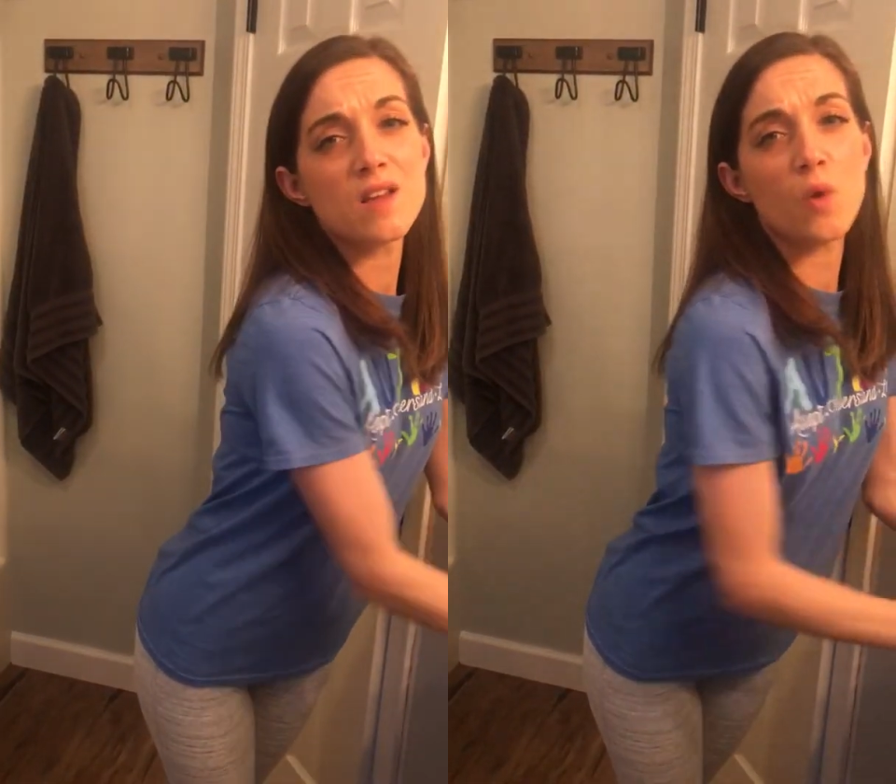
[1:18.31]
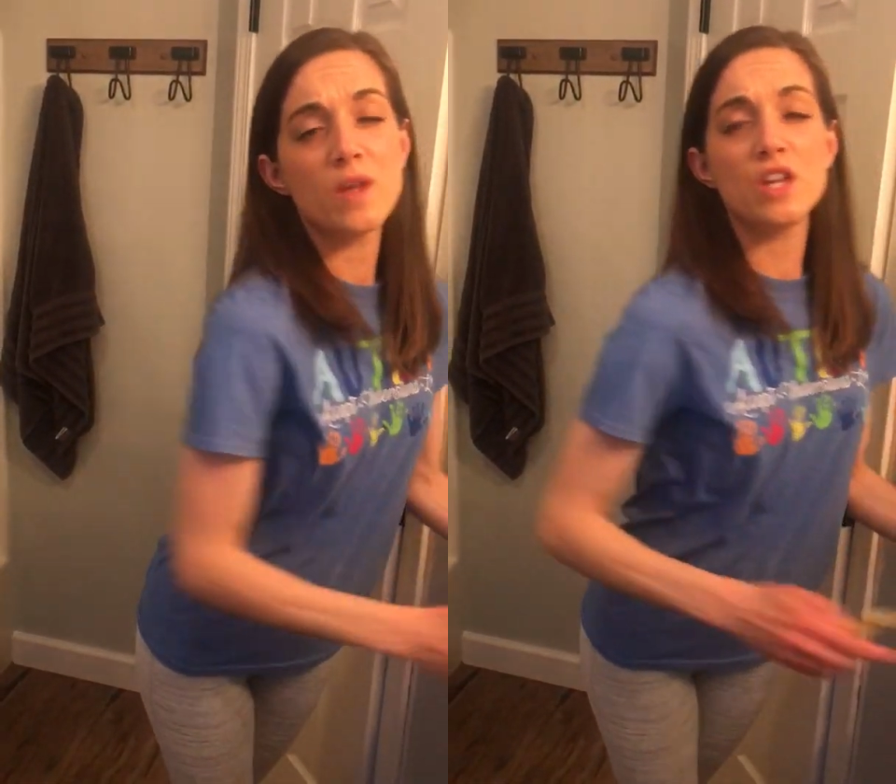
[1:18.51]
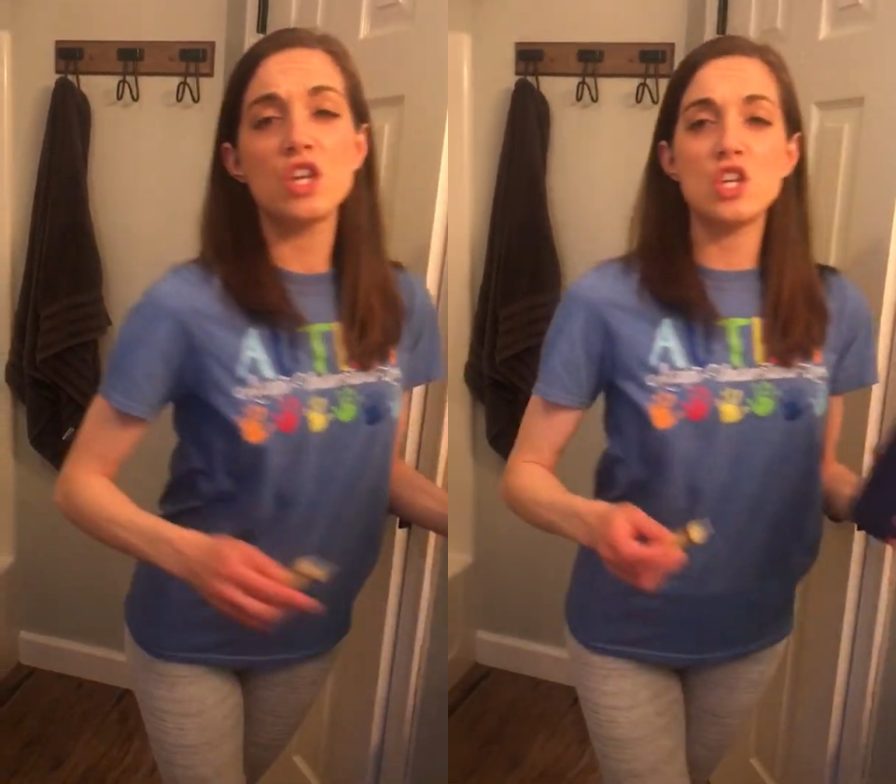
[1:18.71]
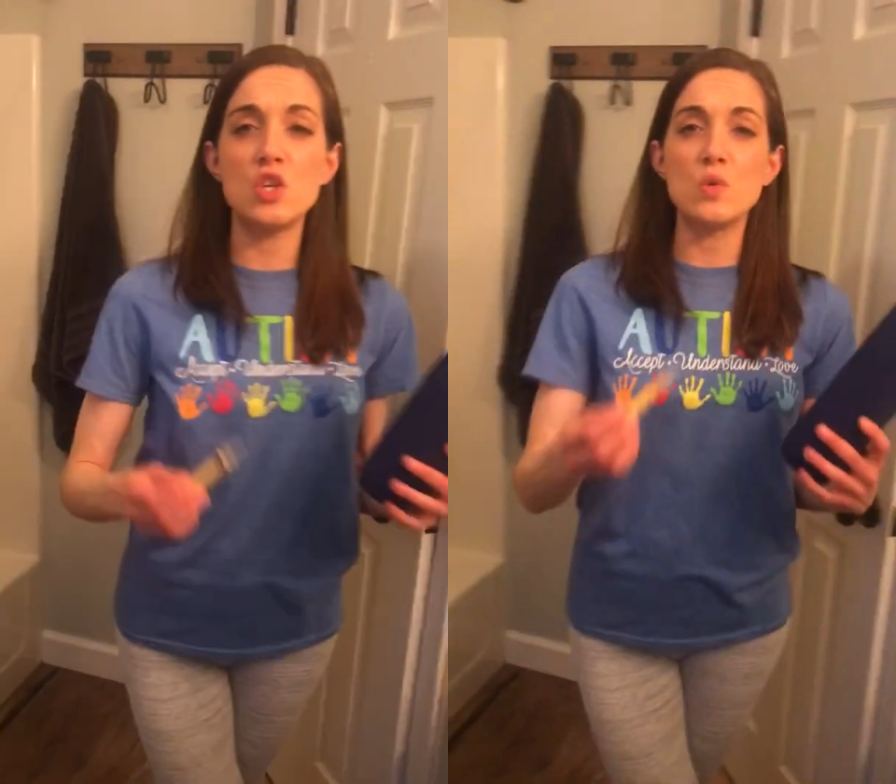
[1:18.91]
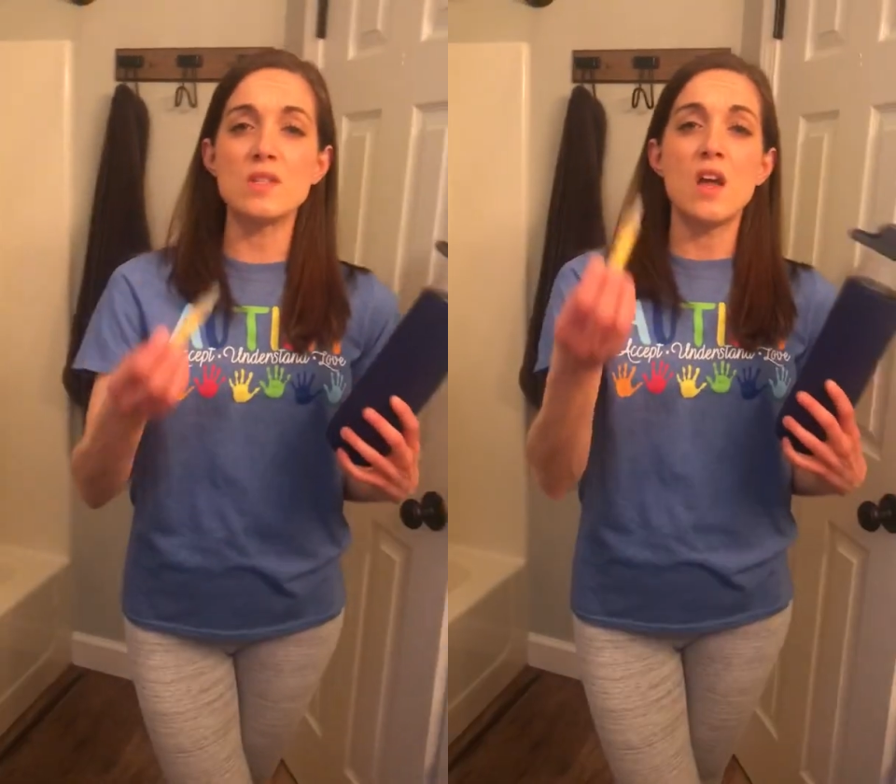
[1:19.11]
Are we going to
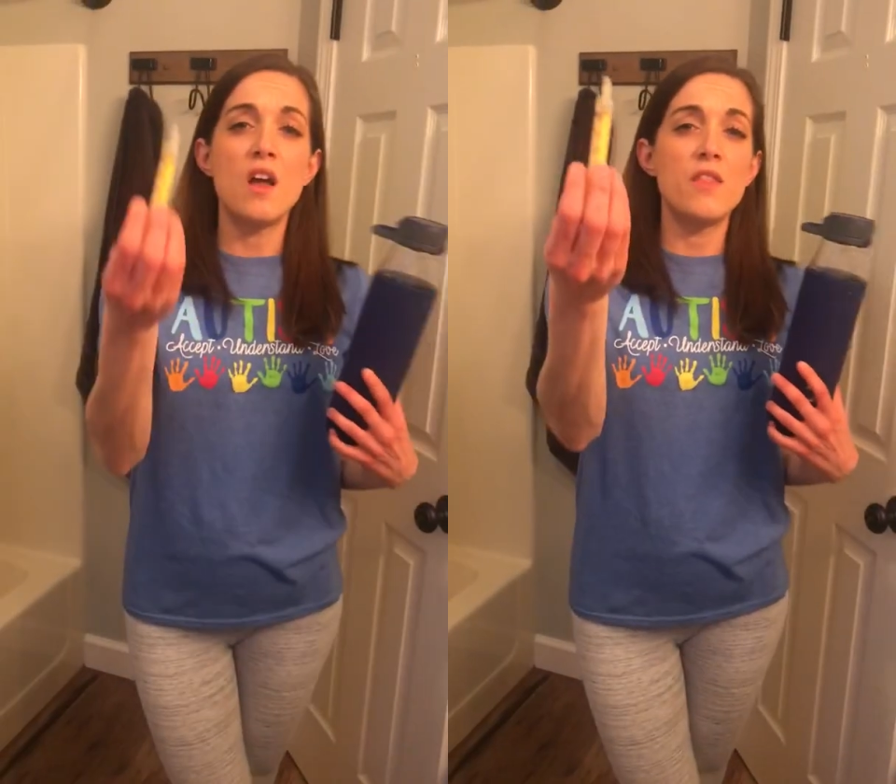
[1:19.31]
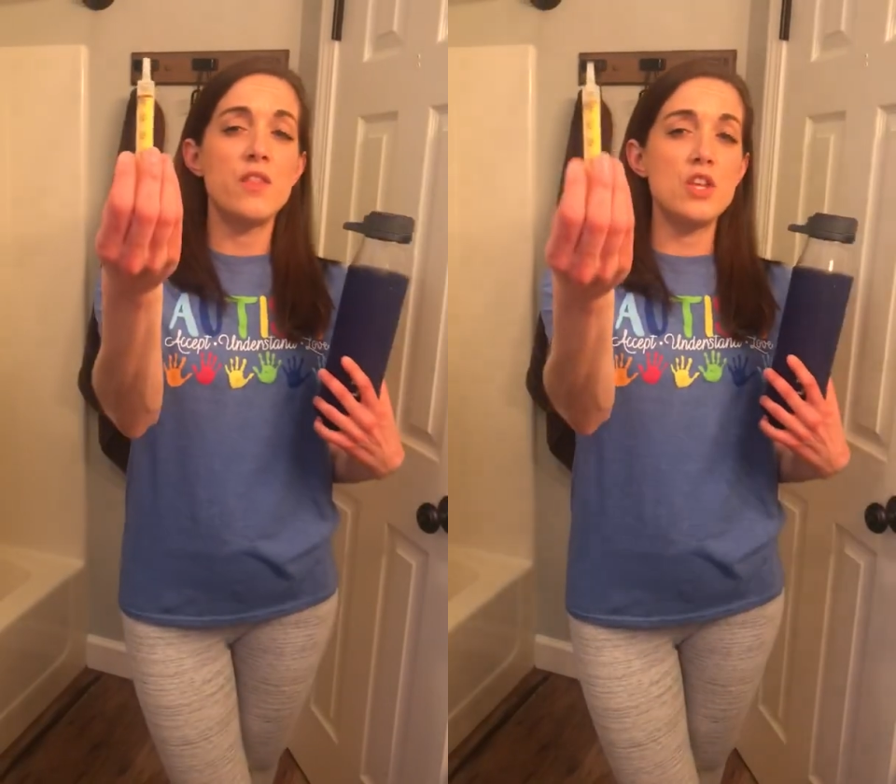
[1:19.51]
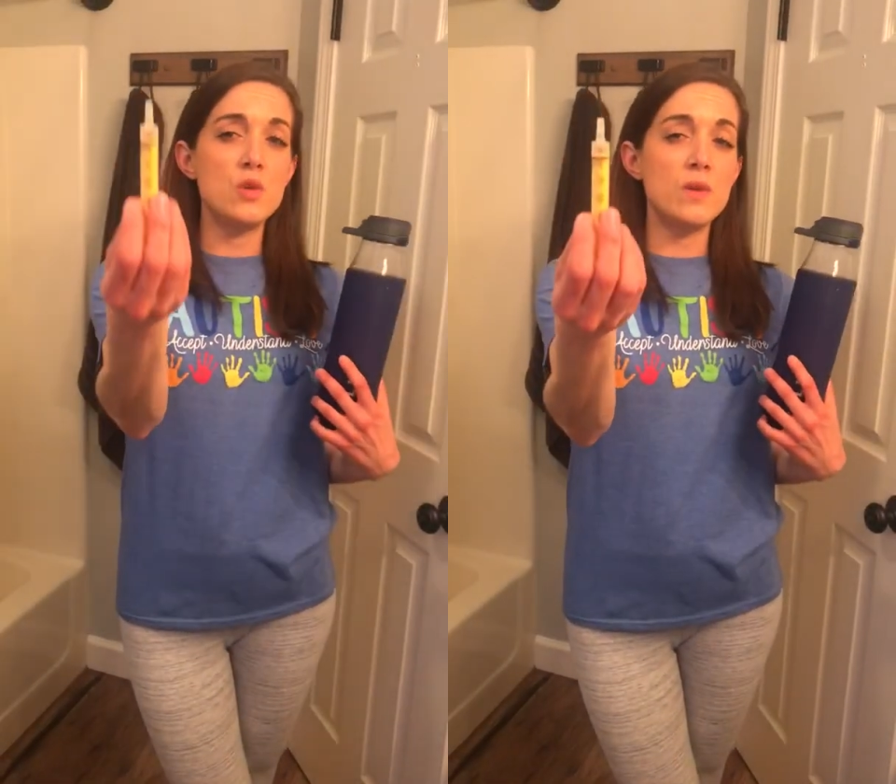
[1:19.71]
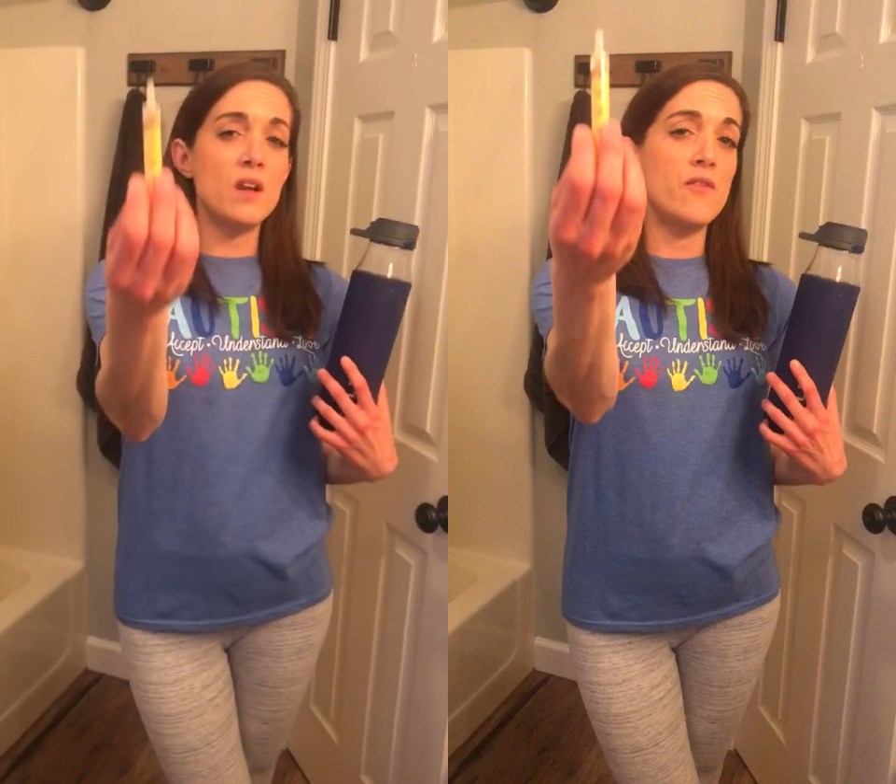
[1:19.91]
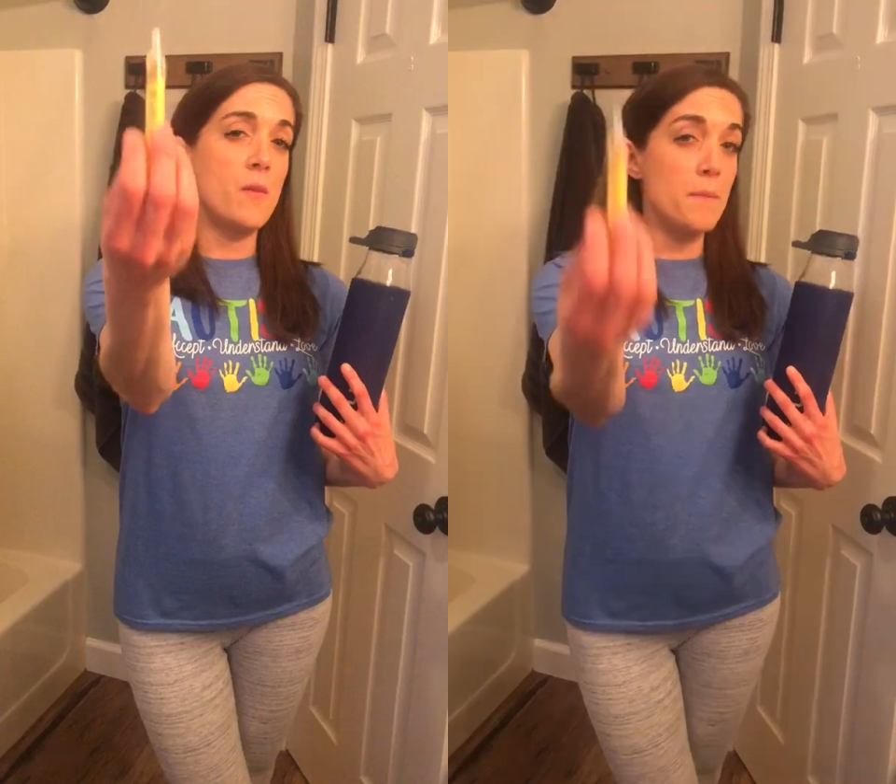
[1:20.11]
use the unit
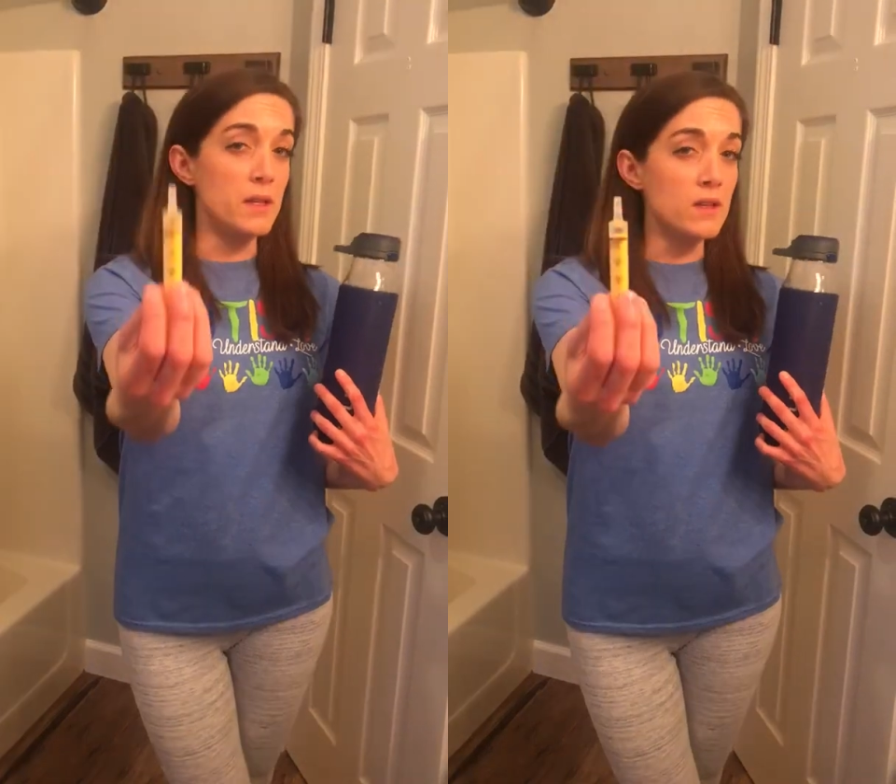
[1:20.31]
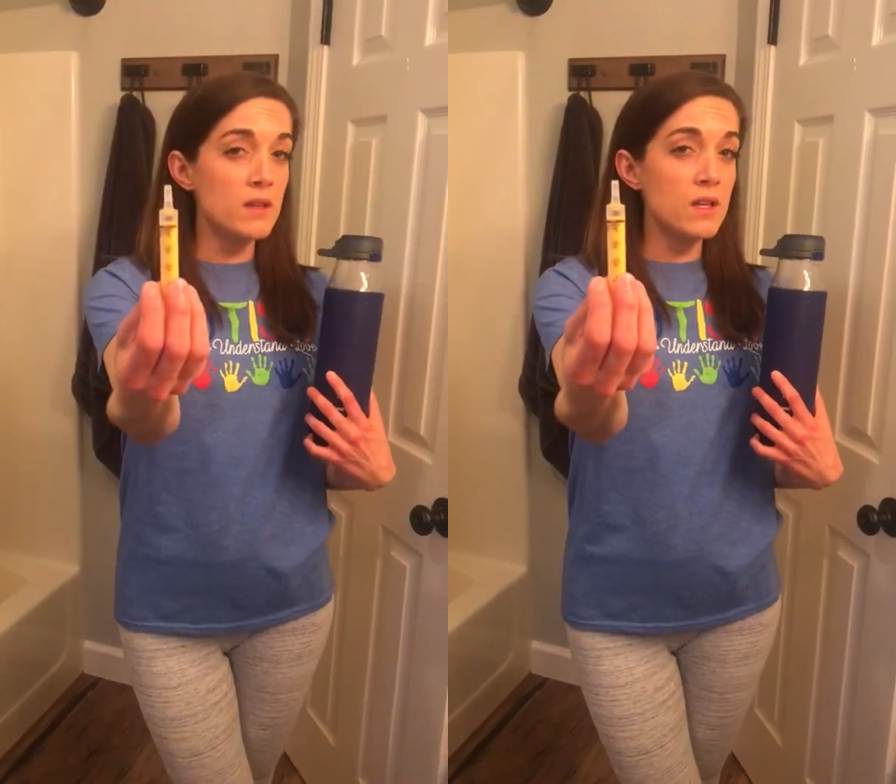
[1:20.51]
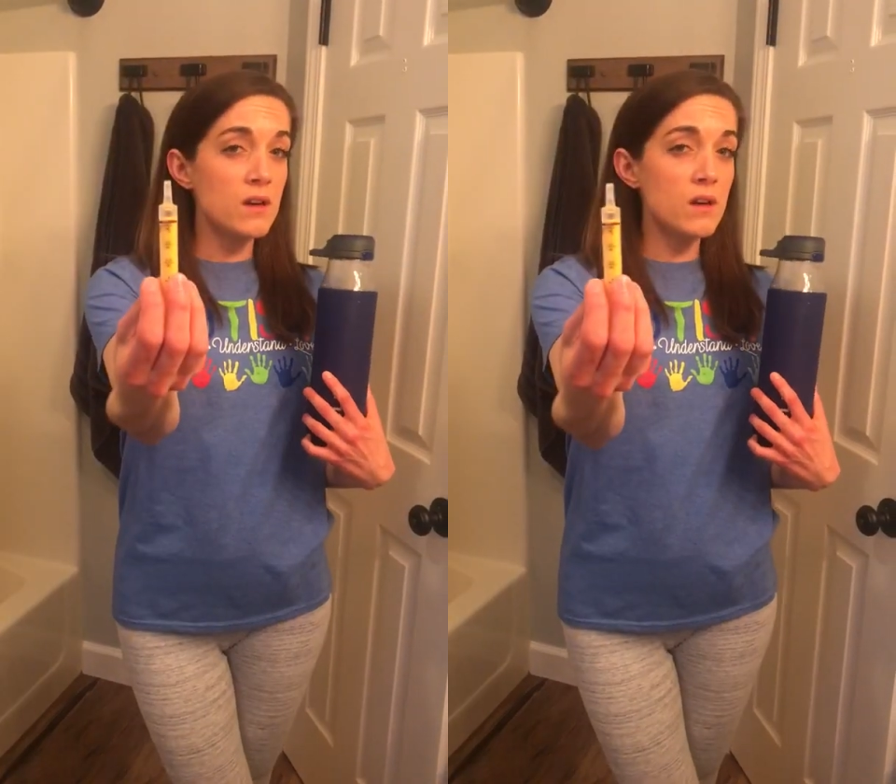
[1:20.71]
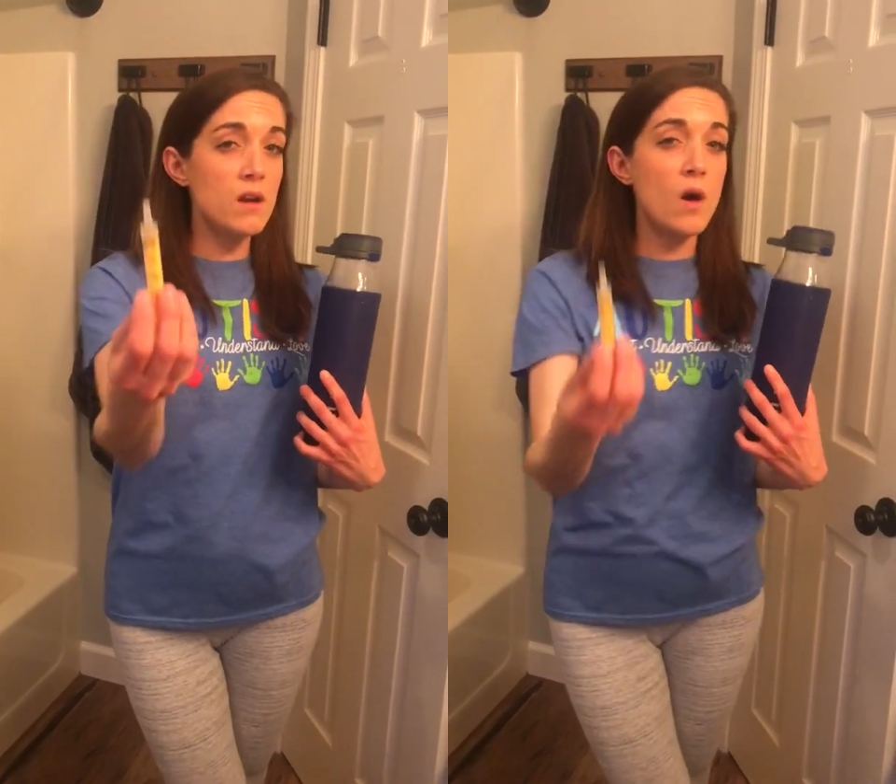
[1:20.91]
of a milliliter